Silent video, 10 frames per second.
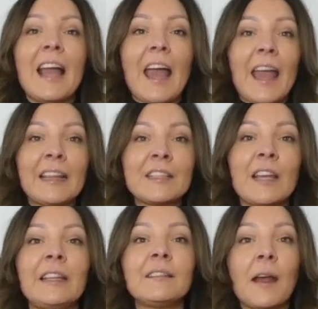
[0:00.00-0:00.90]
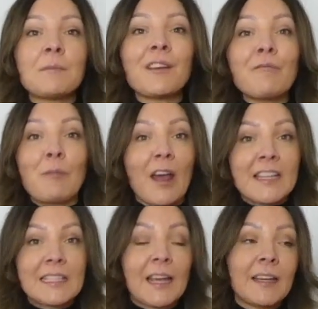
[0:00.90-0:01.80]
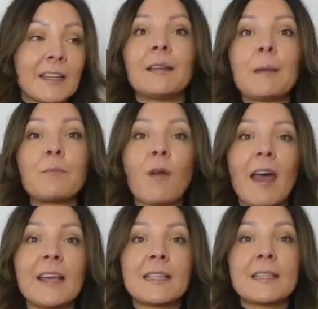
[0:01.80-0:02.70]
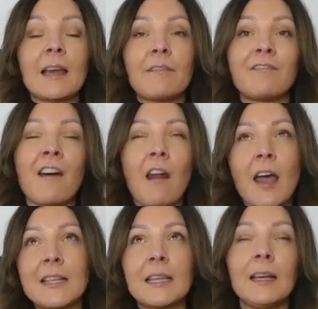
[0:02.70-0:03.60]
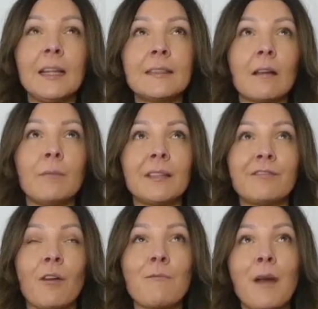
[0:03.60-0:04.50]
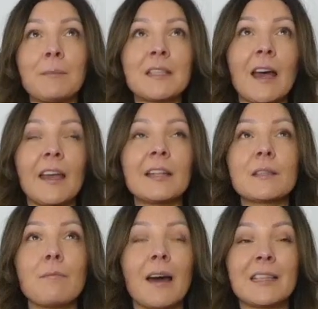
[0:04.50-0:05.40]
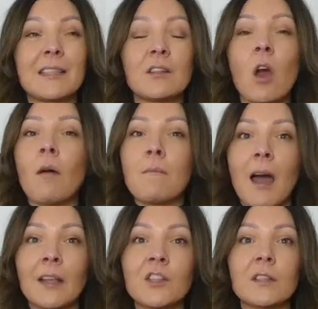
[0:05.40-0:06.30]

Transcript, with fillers: And in terms of pricing, the price varies a little bit from websites, but not much.